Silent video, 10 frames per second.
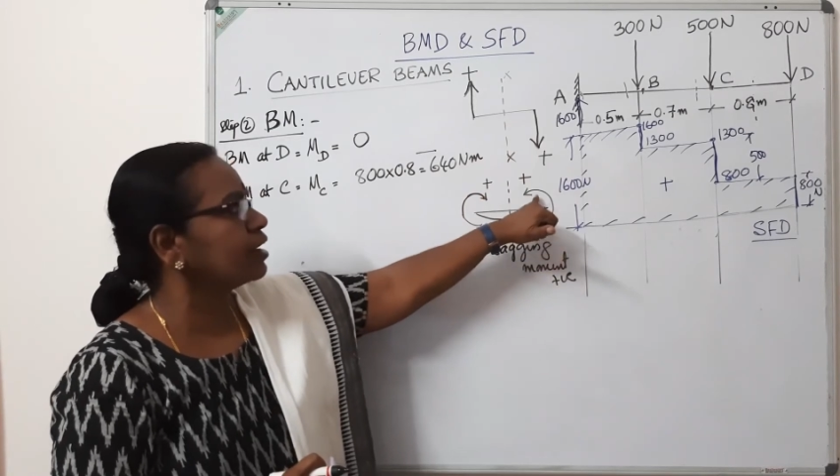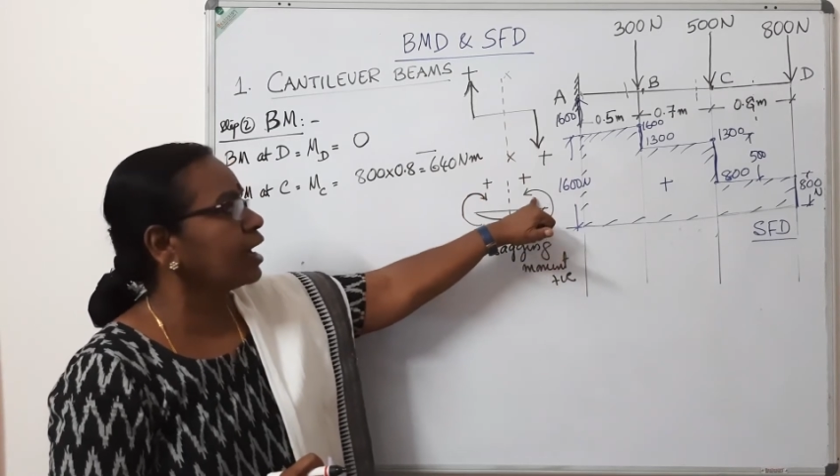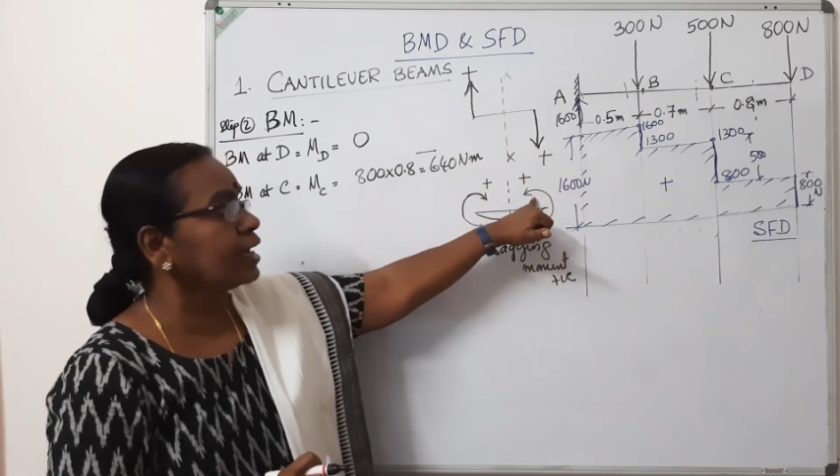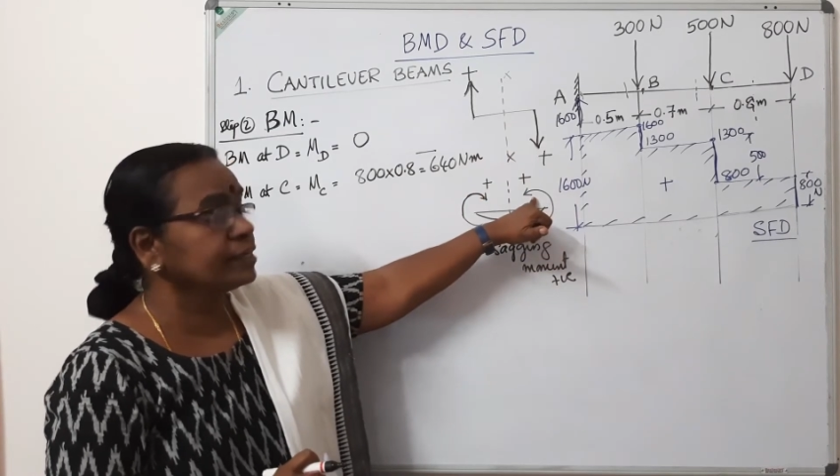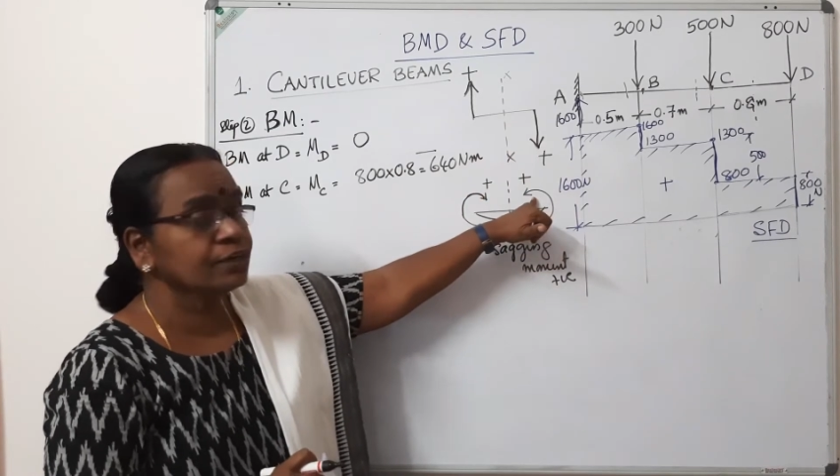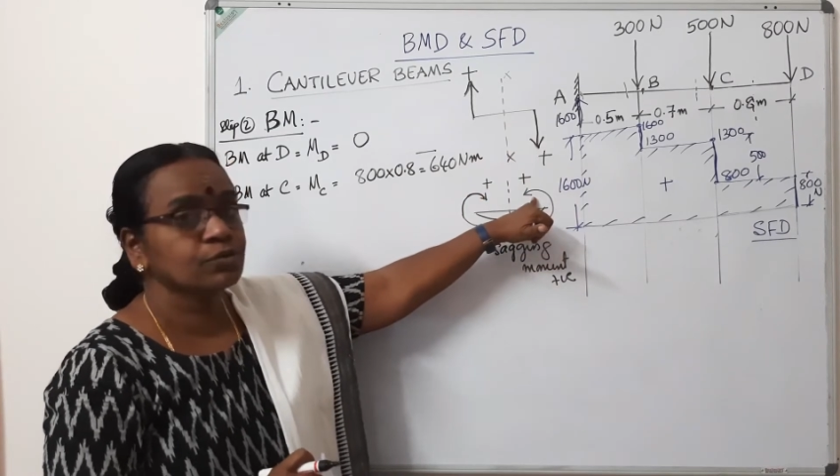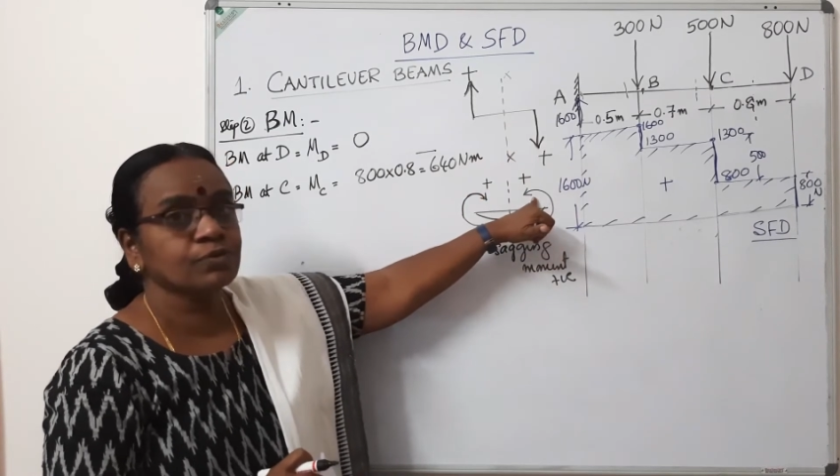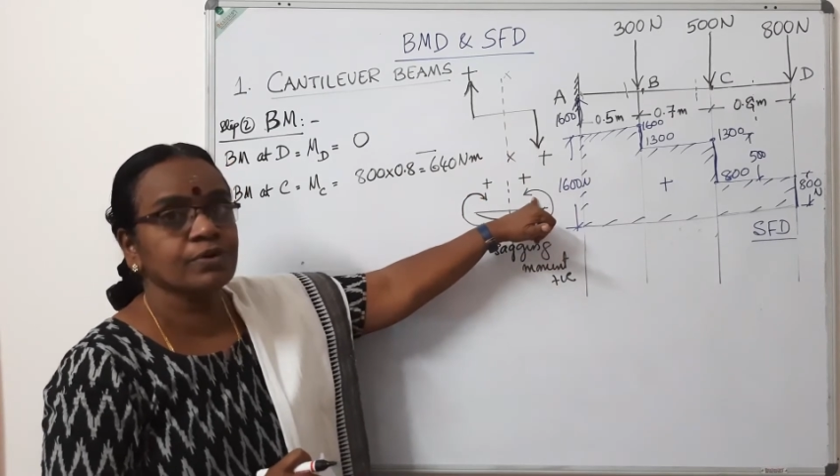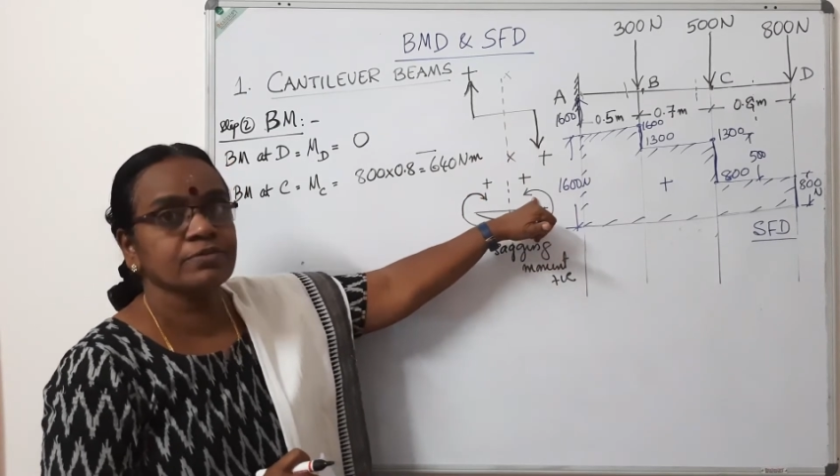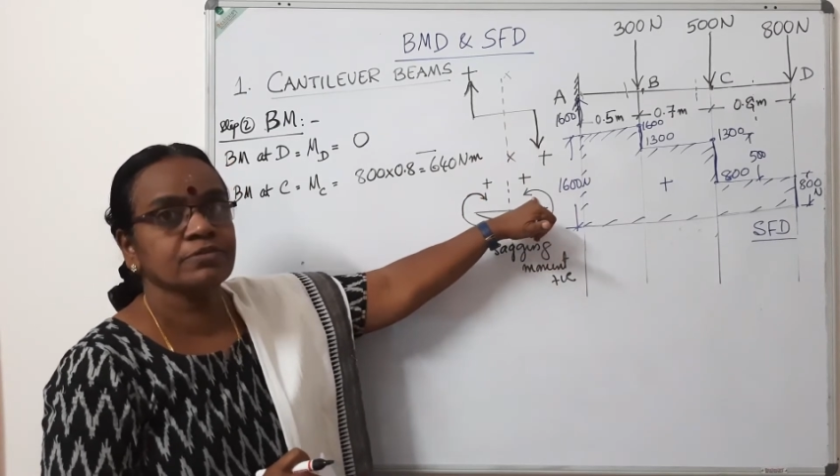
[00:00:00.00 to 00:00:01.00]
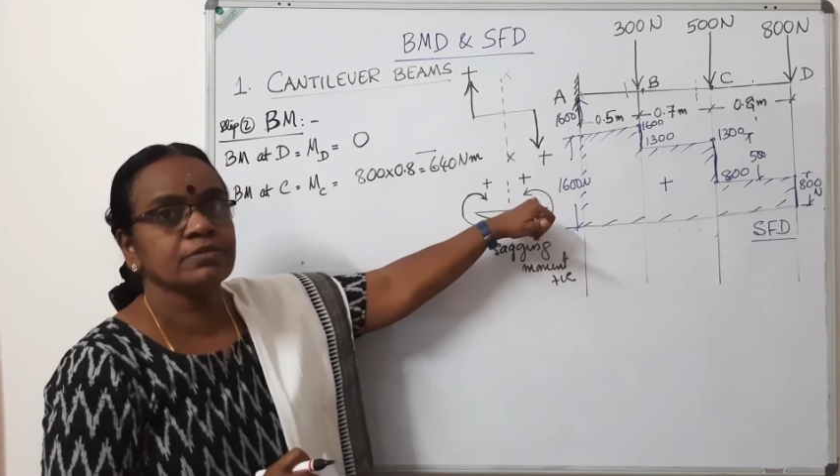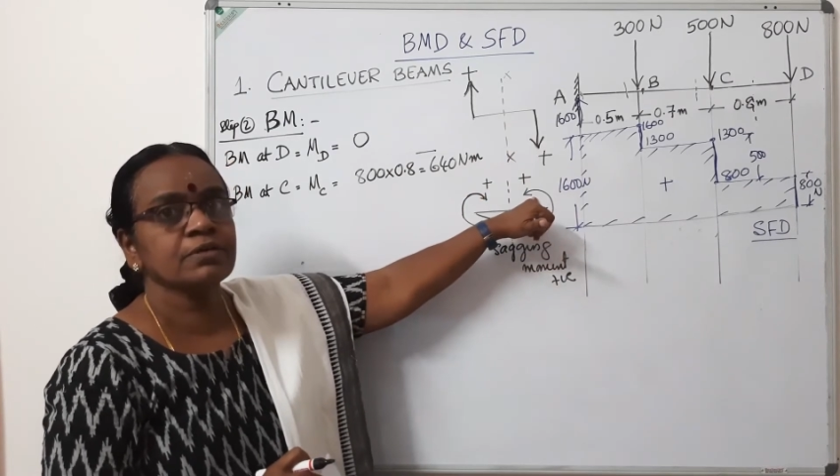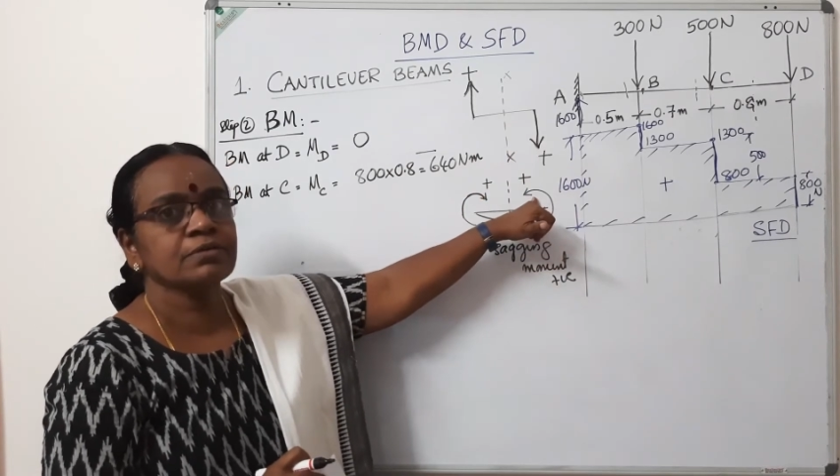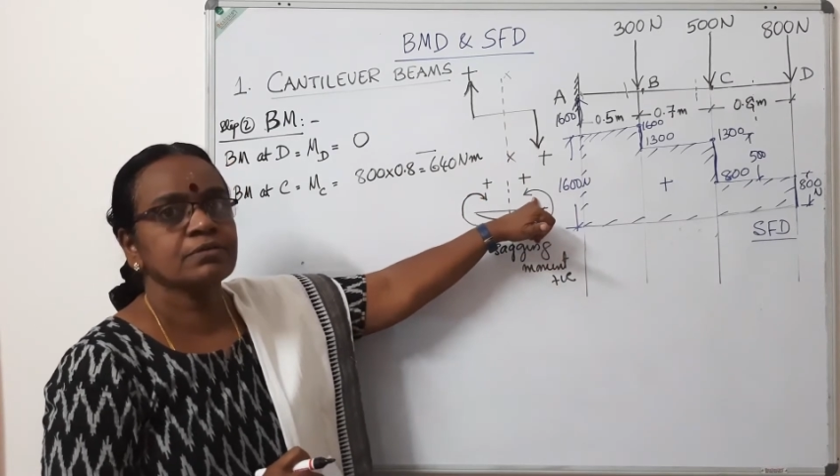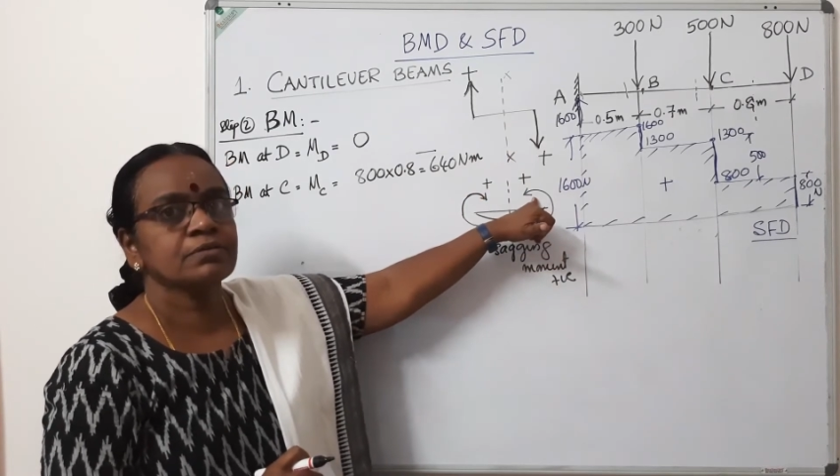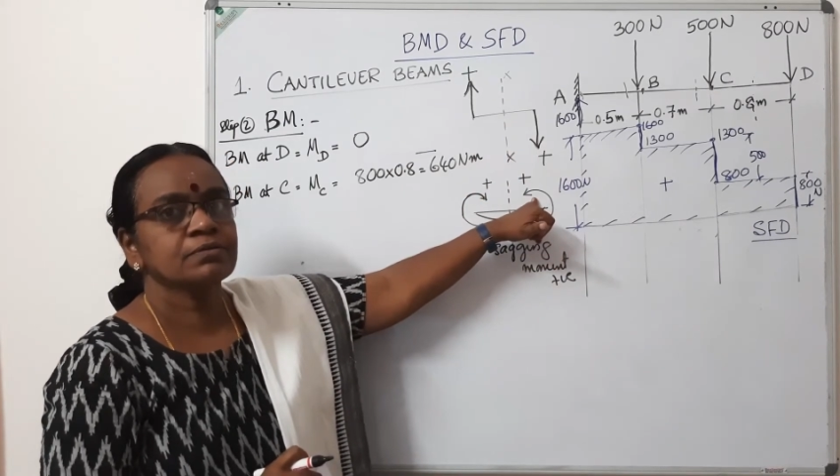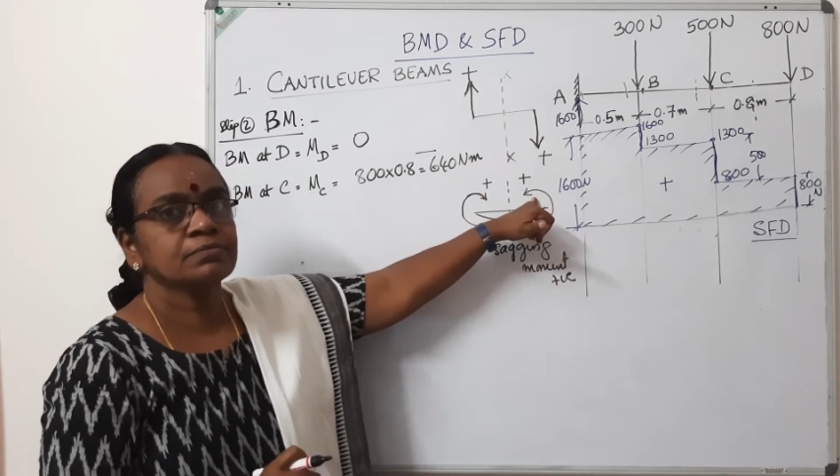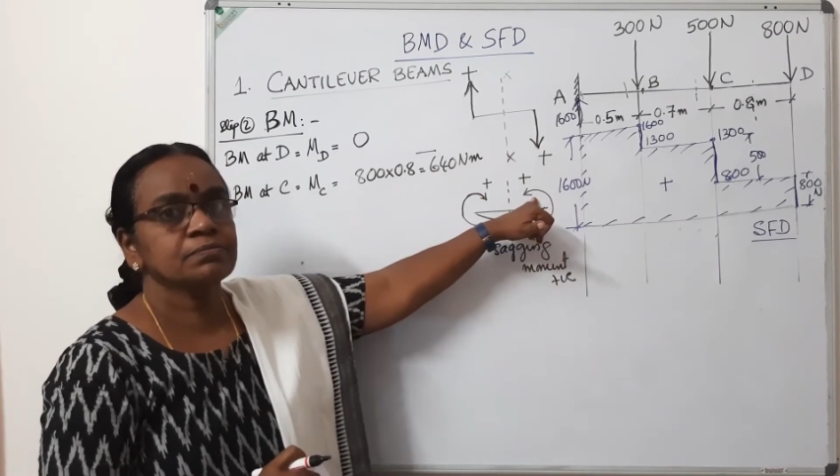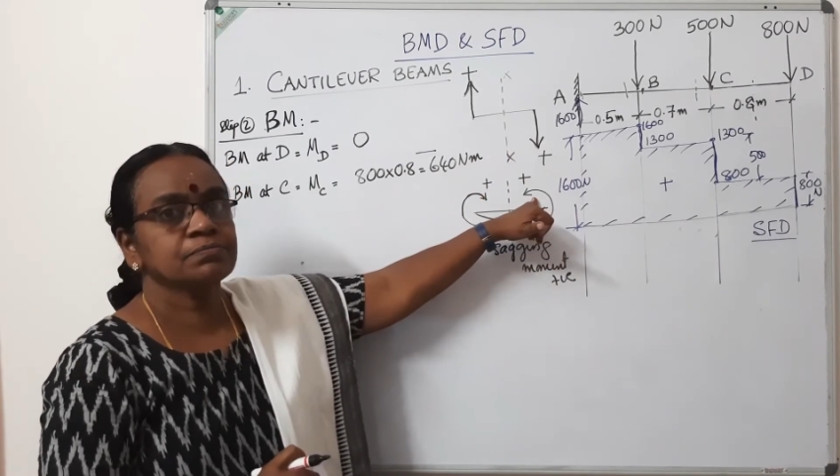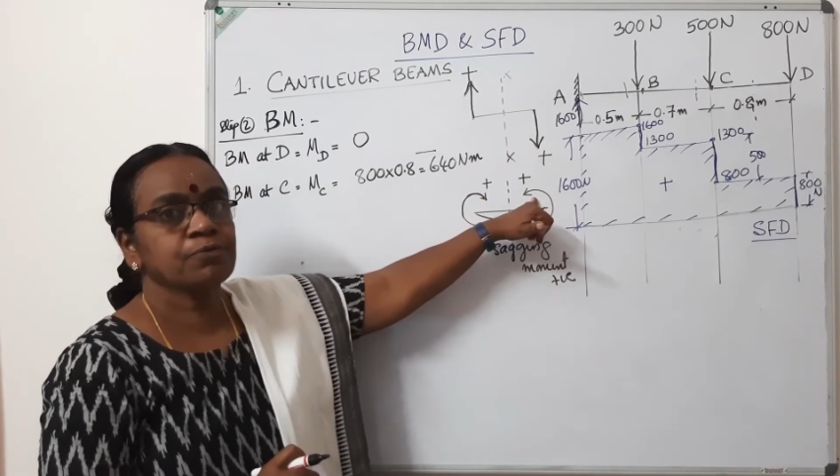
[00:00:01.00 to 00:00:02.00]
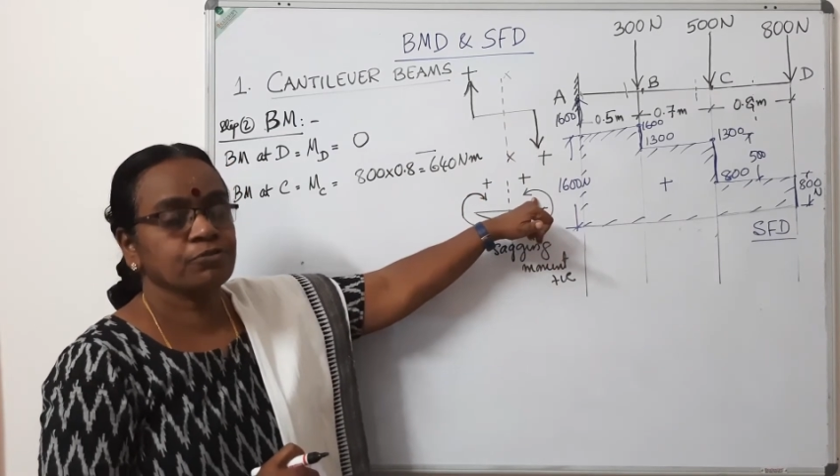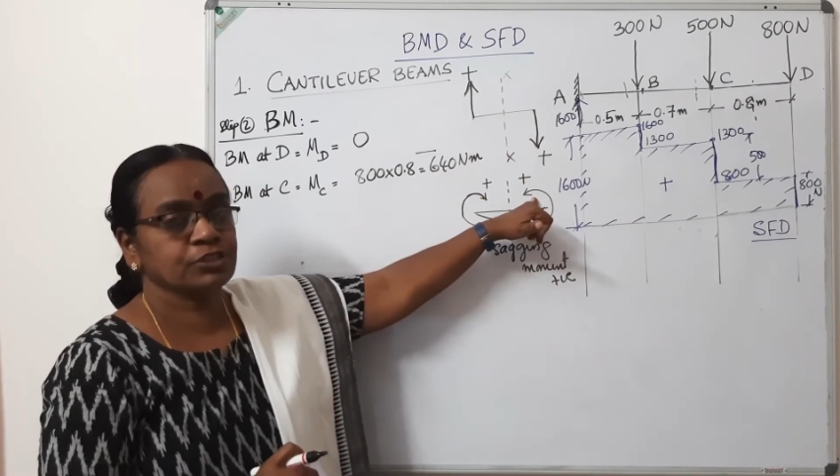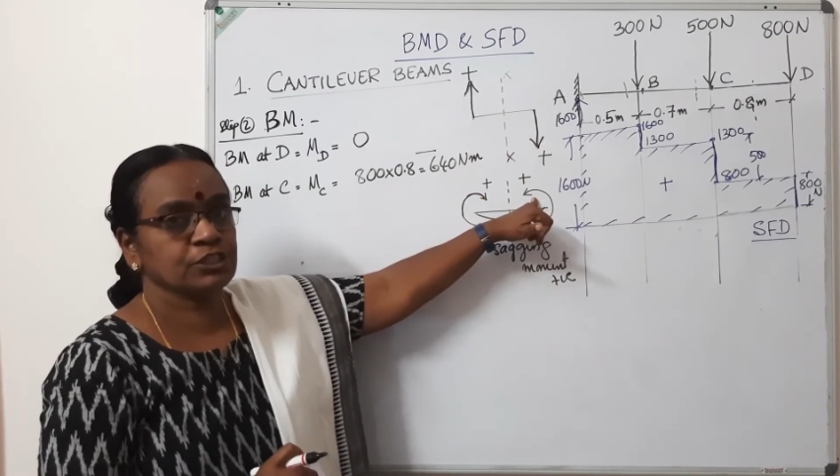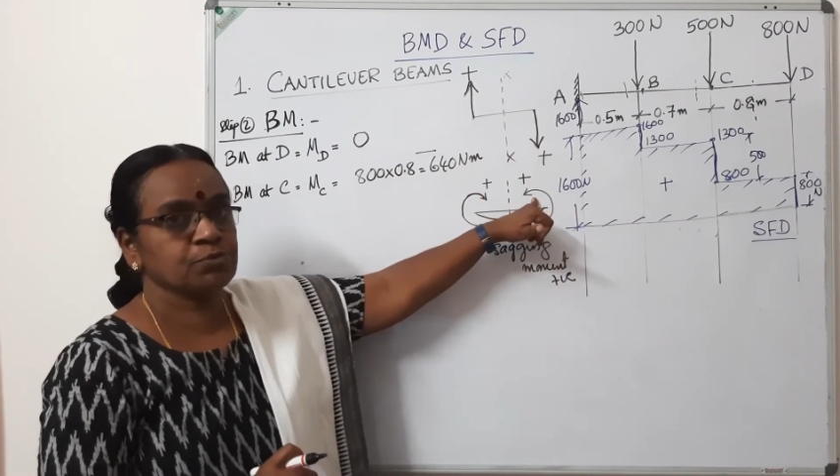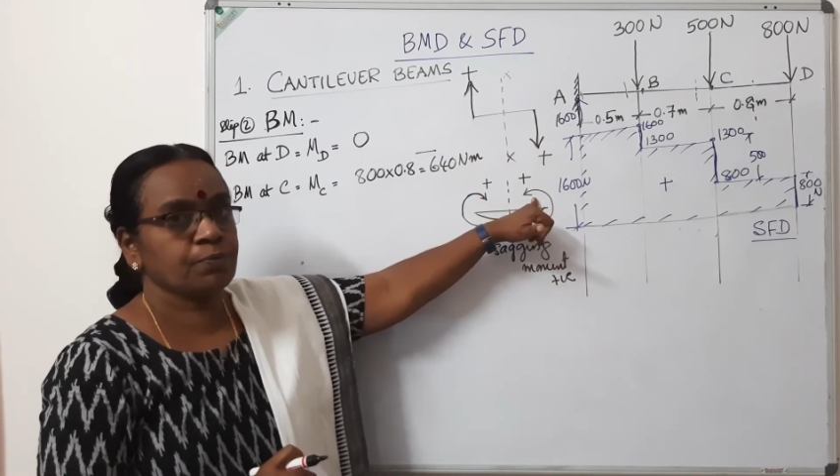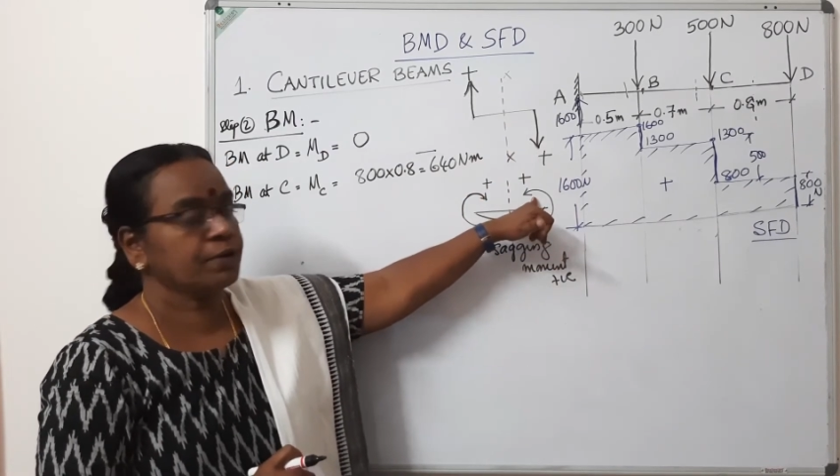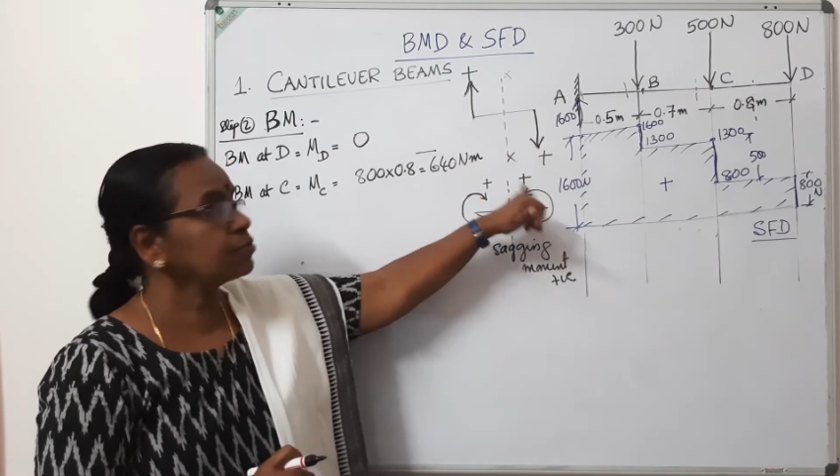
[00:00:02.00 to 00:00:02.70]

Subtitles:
anti-clockwise is a positive moment.